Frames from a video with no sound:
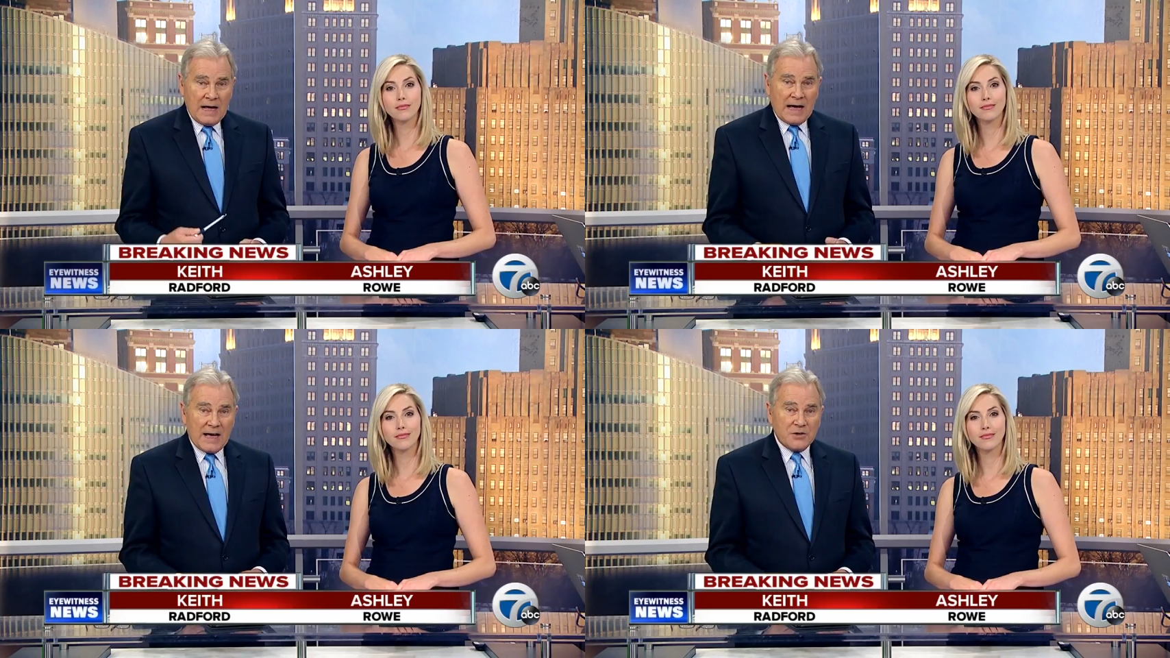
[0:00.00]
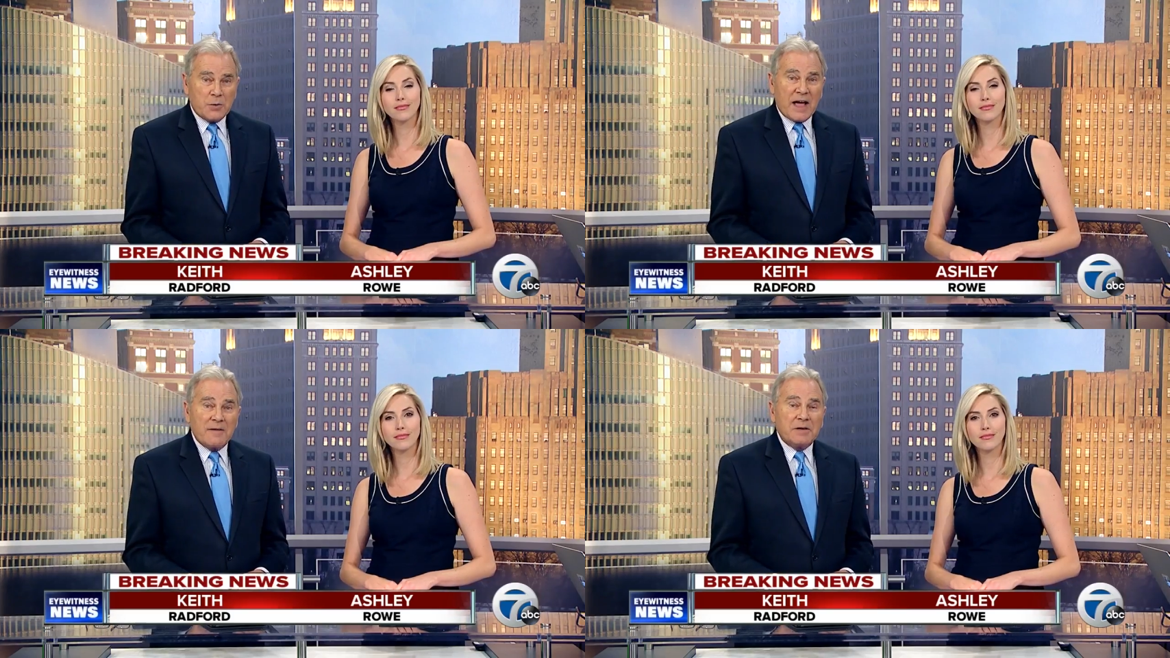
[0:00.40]

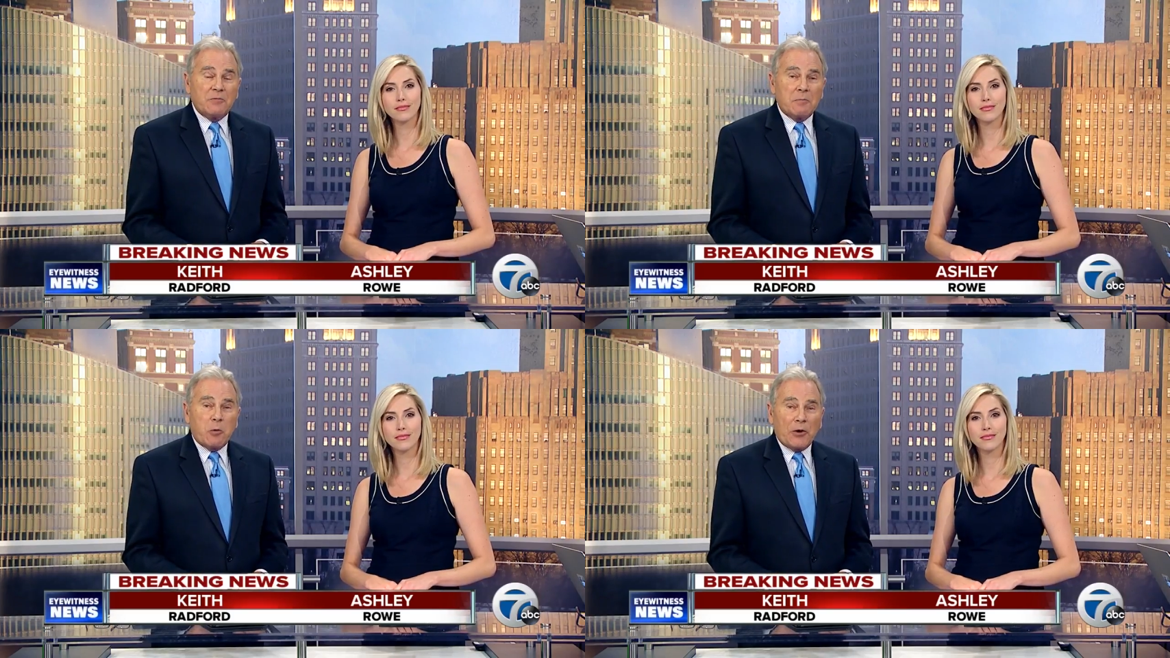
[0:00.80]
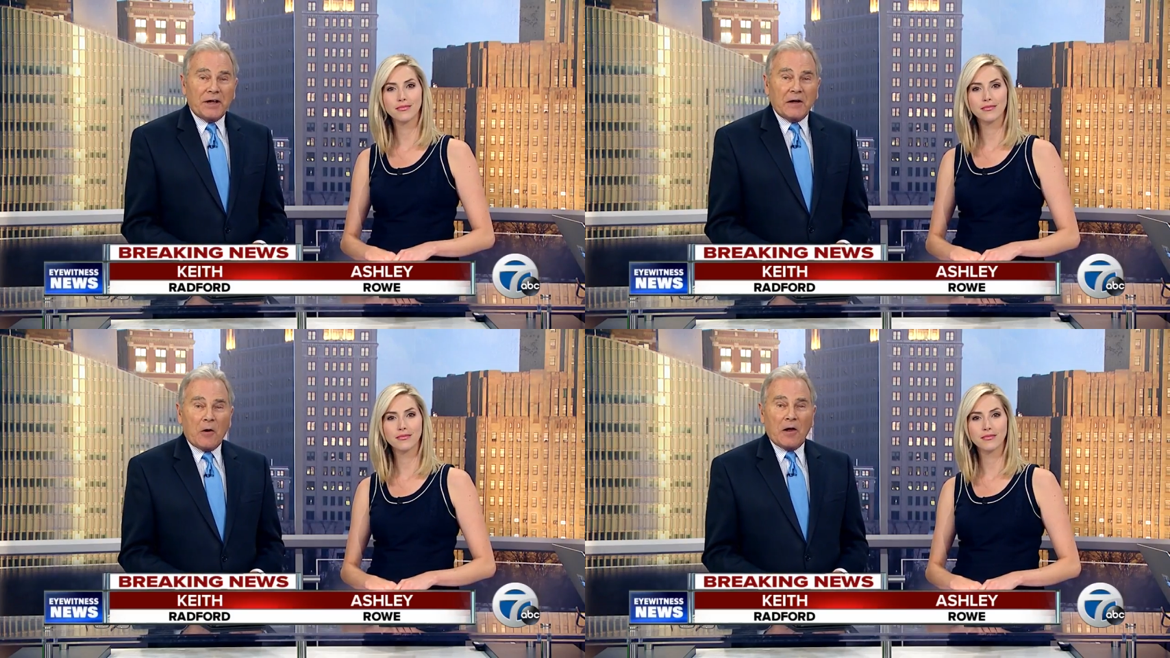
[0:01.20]
Speaker 1: As we have been
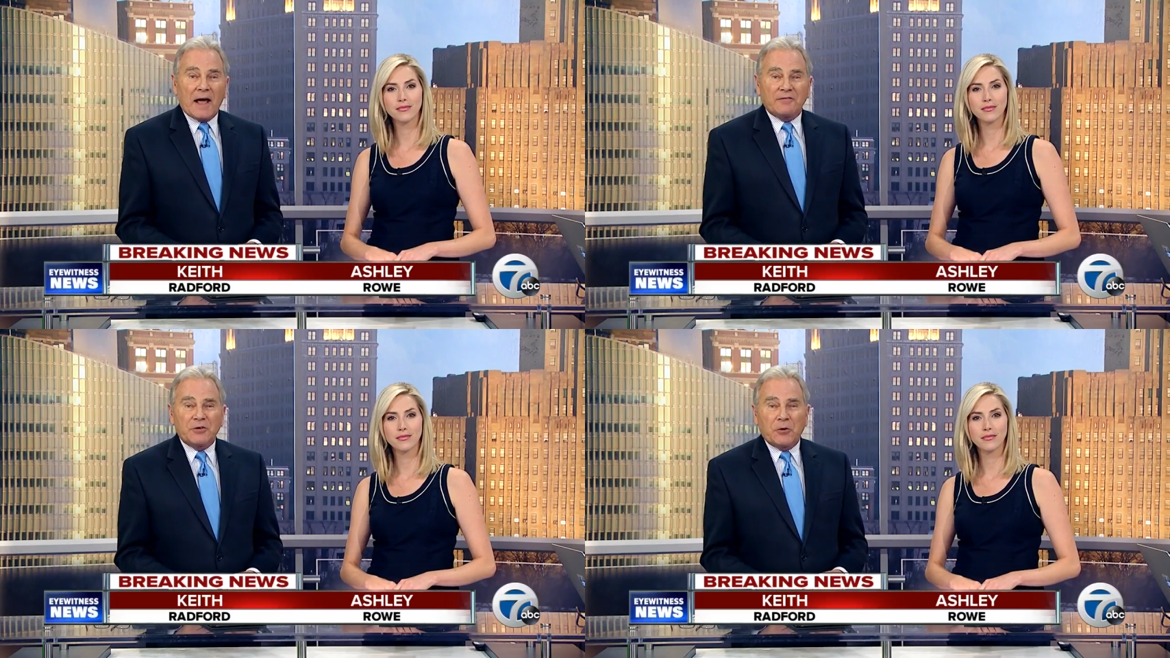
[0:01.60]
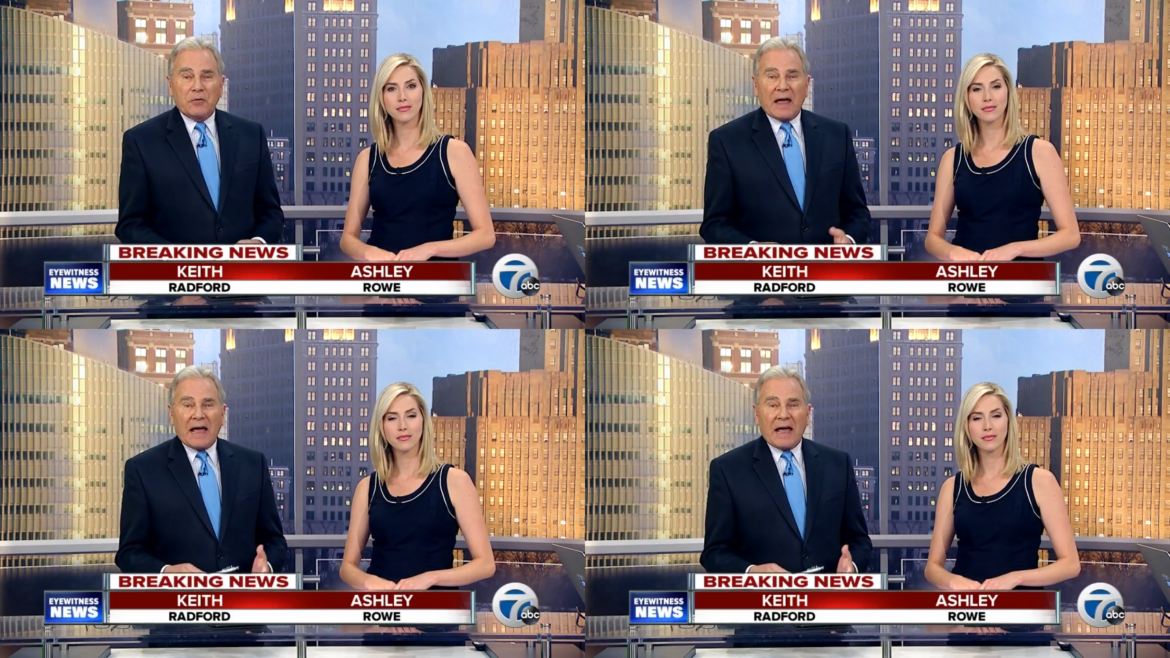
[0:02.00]
reporting all afternoon,